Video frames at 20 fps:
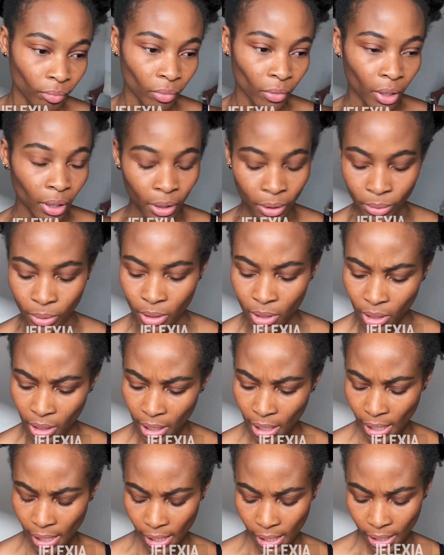
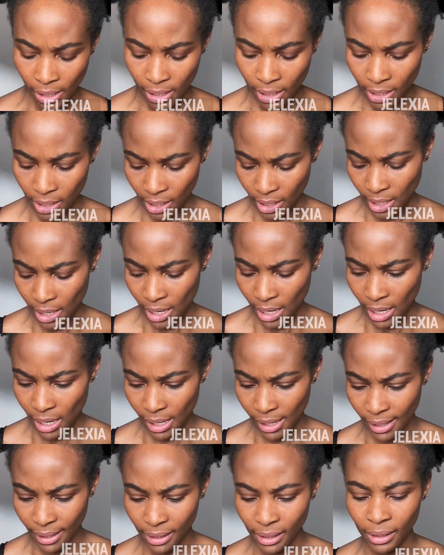
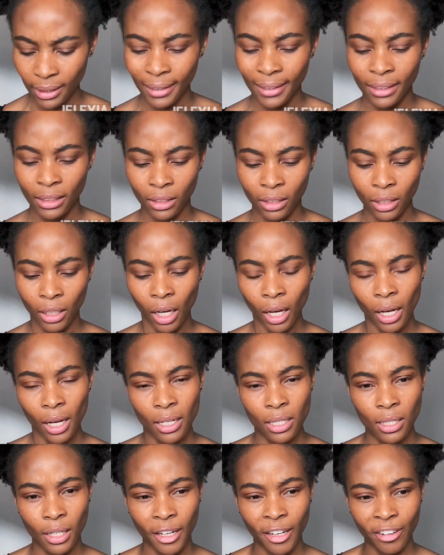And it does
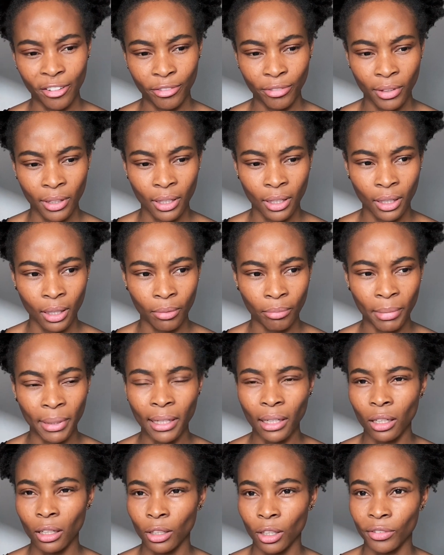give me a
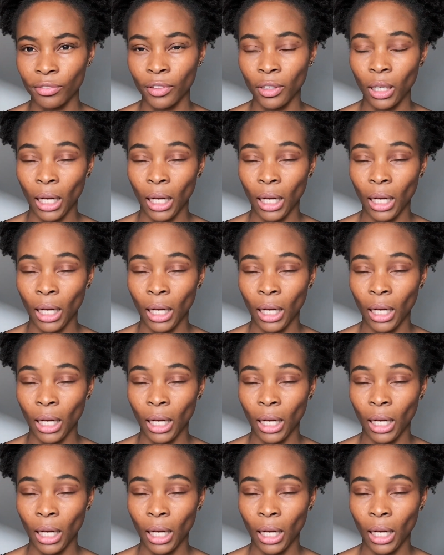lot of,